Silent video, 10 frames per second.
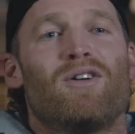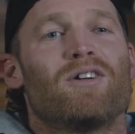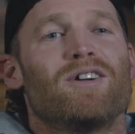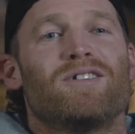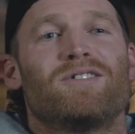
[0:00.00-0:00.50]

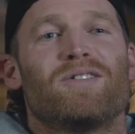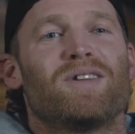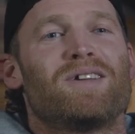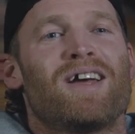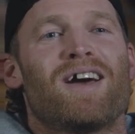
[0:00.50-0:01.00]
honor you till the
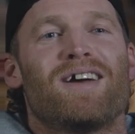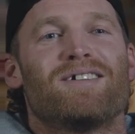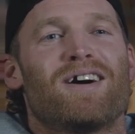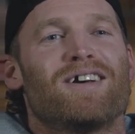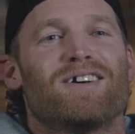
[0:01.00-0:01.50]
day I
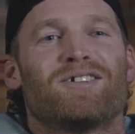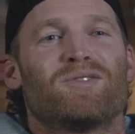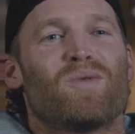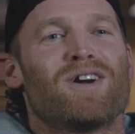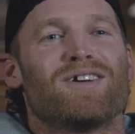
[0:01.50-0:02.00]
die, I
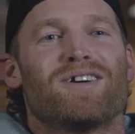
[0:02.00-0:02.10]
swear to